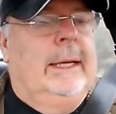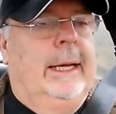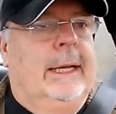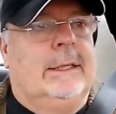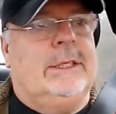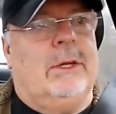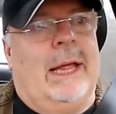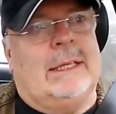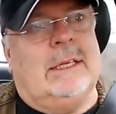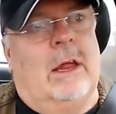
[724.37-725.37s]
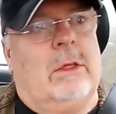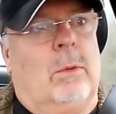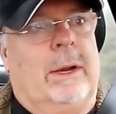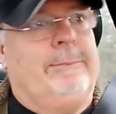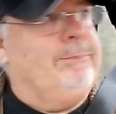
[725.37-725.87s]
And so that's another
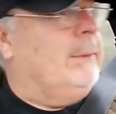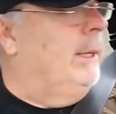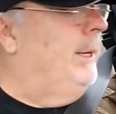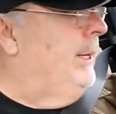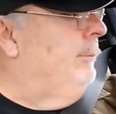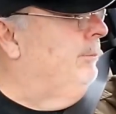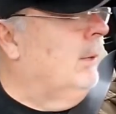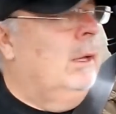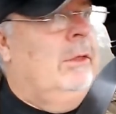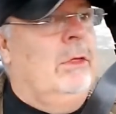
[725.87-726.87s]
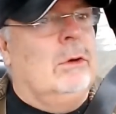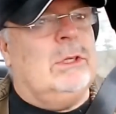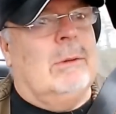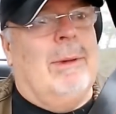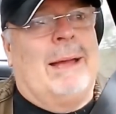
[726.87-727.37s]
one.
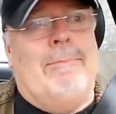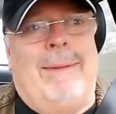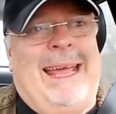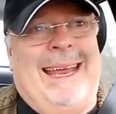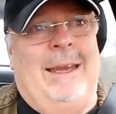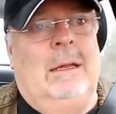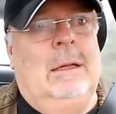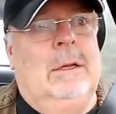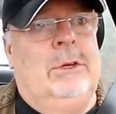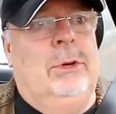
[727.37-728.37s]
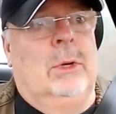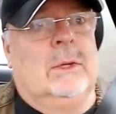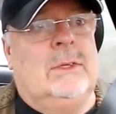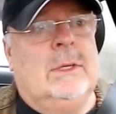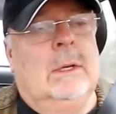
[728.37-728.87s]
Those are my main
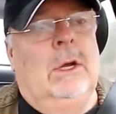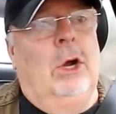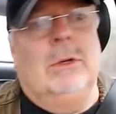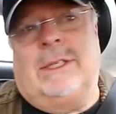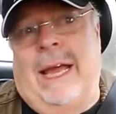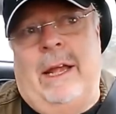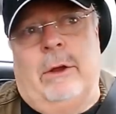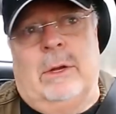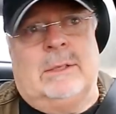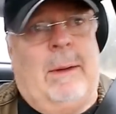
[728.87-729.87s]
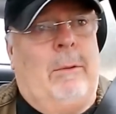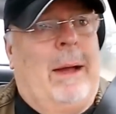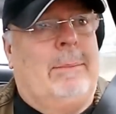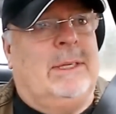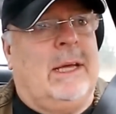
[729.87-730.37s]
tools. HostGator is my
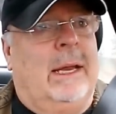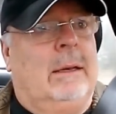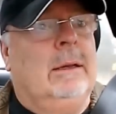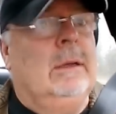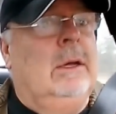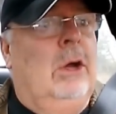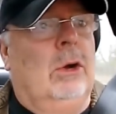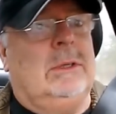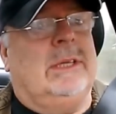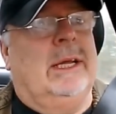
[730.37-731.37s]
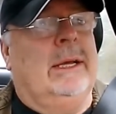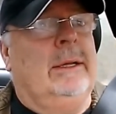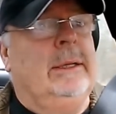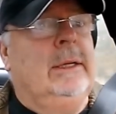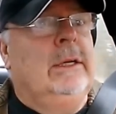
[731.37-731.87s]
website hosting
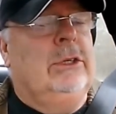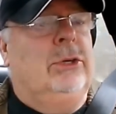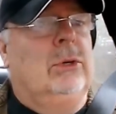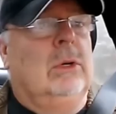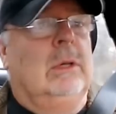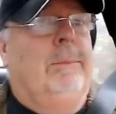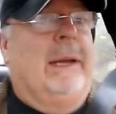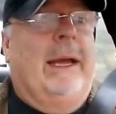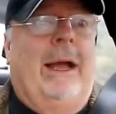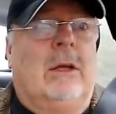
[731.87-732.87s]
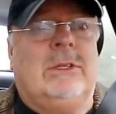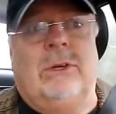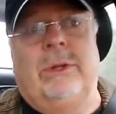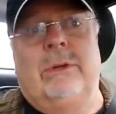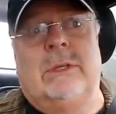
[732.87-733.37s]
tool, but I also
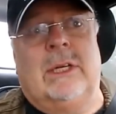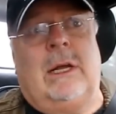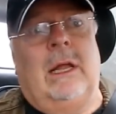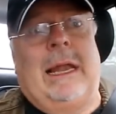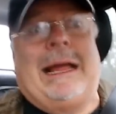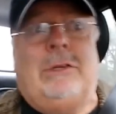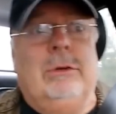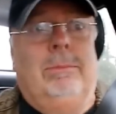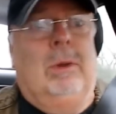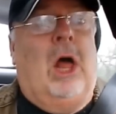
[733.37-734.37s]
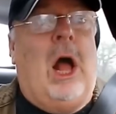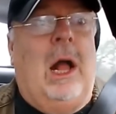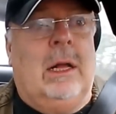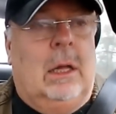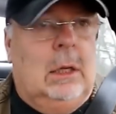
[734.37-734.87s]
use a Kalatu
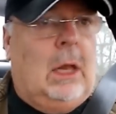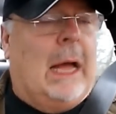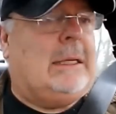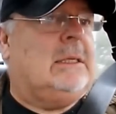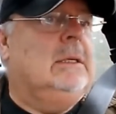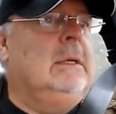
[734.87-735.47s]
blog a lot.